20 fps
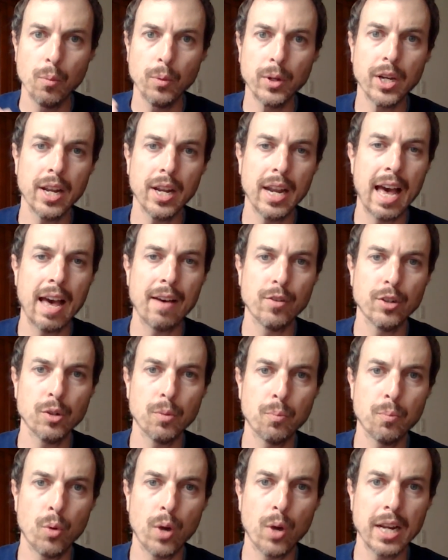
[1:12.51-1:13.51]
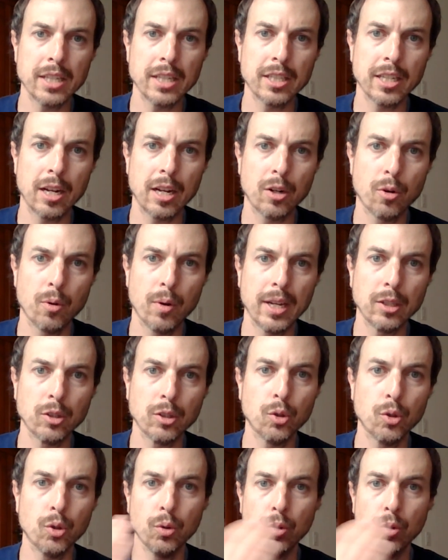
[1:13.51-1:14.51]
We're going to have a branch that's
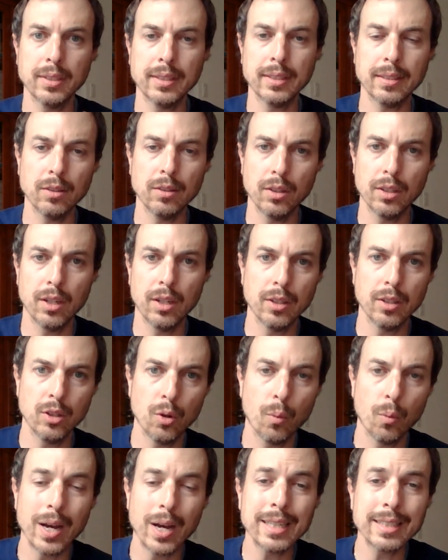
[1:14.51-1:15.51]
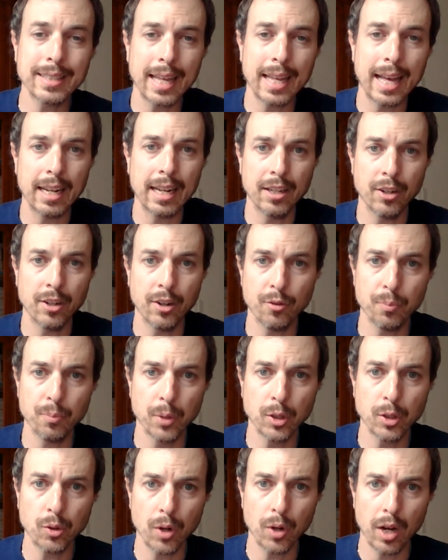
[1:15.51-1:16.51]
going through uh, the West Island of
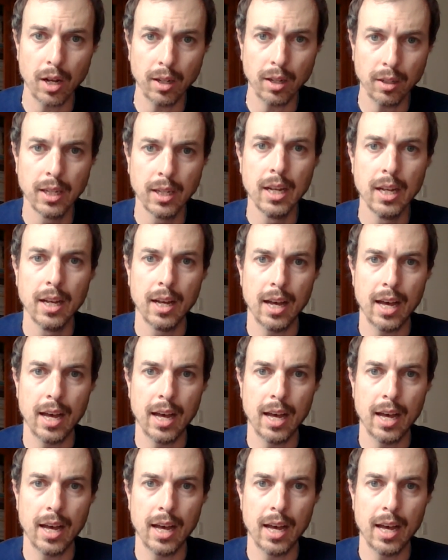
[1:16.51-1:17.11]
Montreal.